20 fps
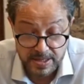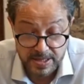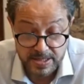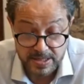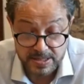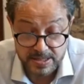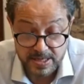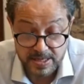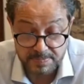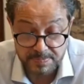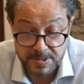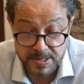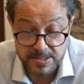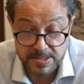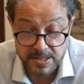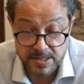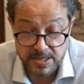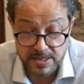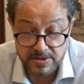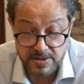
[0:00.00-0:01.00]
He said
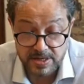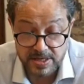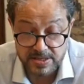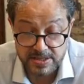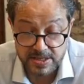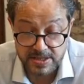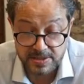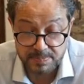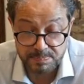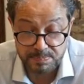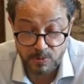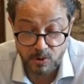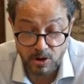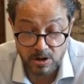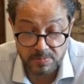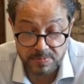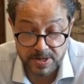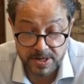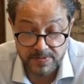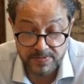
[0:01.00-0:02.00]
basically releasing the
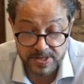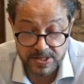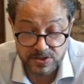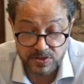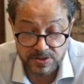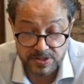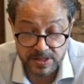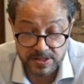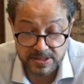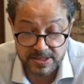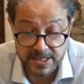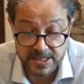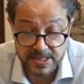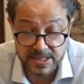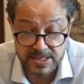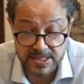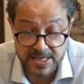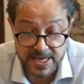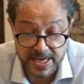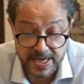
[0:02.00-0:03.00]
poll manifesto that said
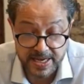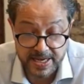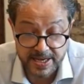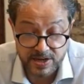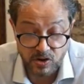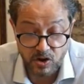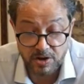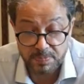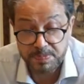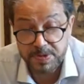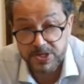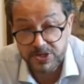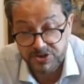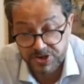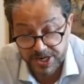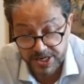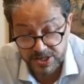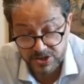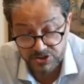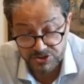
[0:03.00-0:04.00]
CAA cannot be
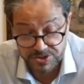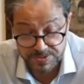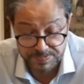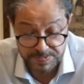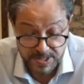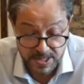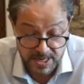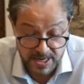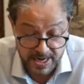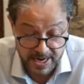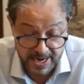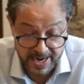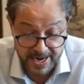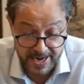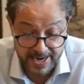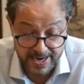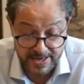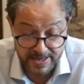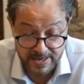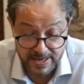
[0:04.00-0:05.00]
changed.
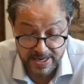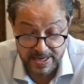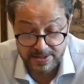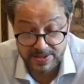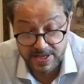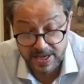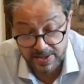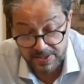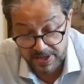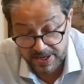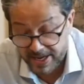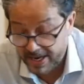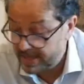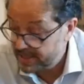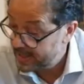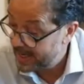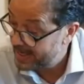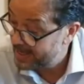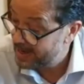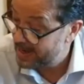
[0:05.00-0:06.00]
And in the other
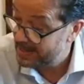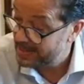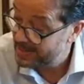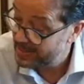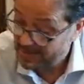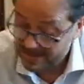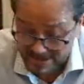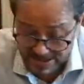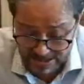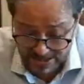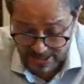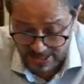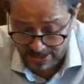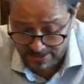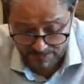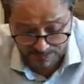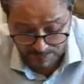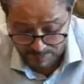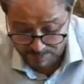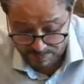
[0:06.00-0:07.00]
case, NRC, this is kind
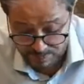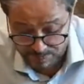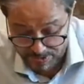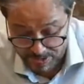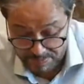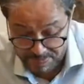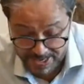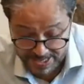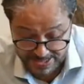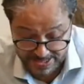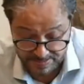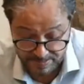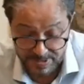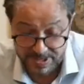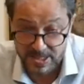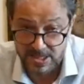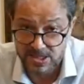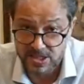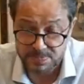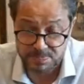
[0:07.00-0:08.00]
of amazing,
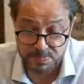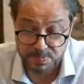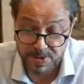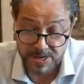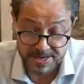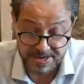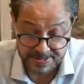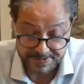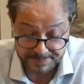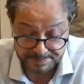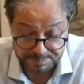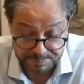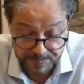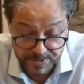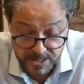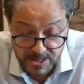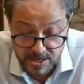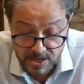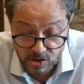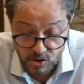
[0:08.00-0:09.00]
but this is brilliant.
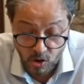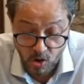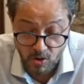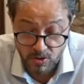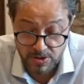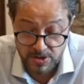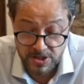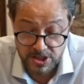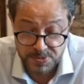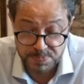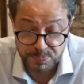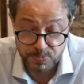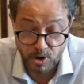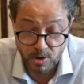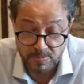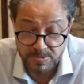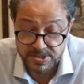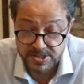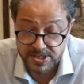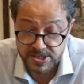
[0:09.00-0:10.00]
Congress
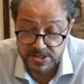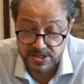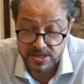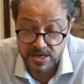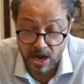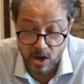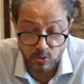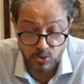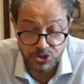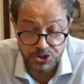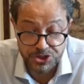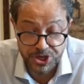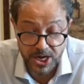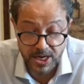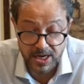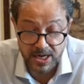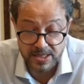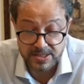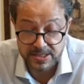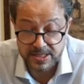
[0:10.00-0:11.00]
promises
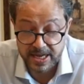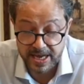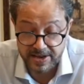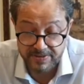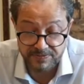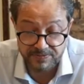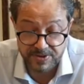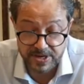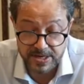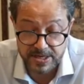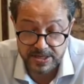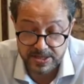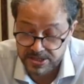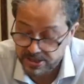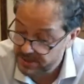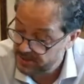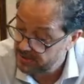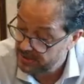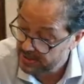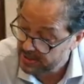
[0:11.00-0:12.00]
gaushalas in every
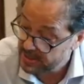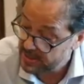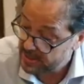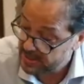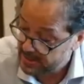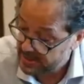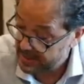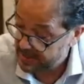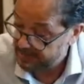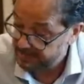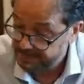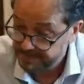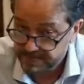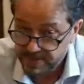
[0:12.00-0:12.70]
district in Assam.